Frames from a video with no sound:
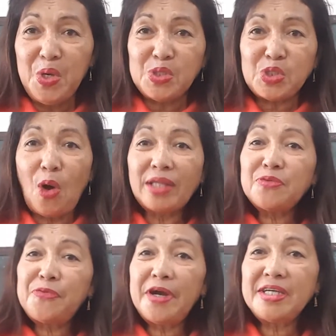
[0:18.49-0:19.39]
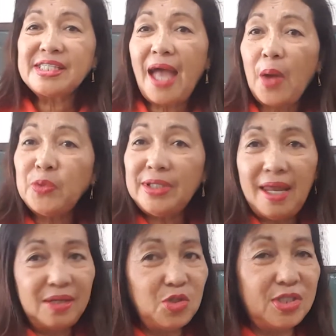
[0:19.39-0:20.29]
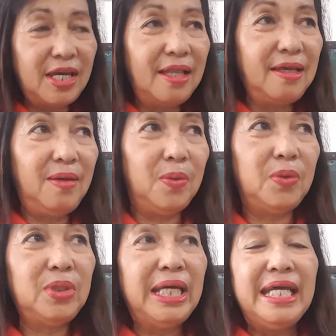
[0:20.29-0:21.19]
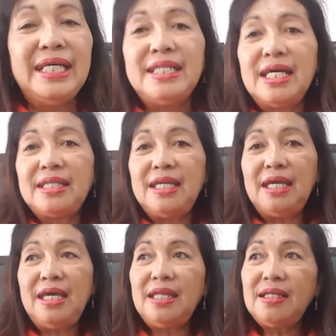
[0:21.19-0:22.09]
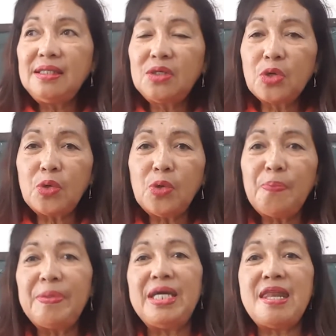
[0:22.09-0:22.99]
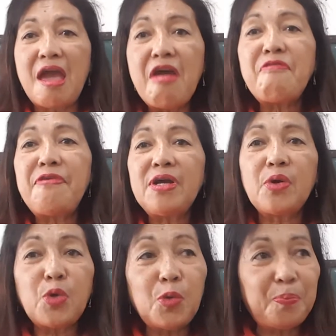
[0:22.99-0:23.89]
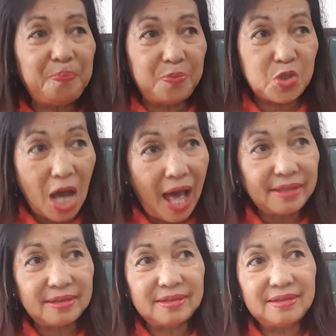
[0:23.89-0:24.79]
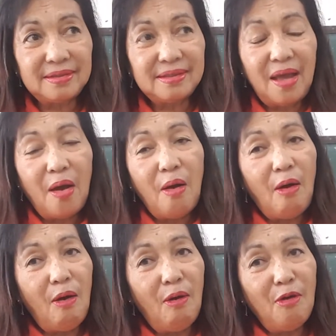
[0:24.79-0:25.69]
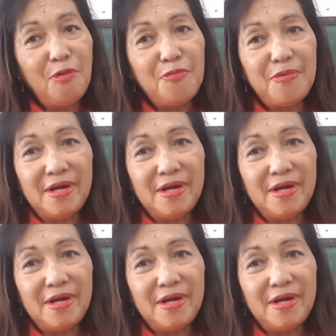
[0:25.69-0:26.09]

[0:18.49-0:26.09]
So at first, I would like to tell you that in every group chat of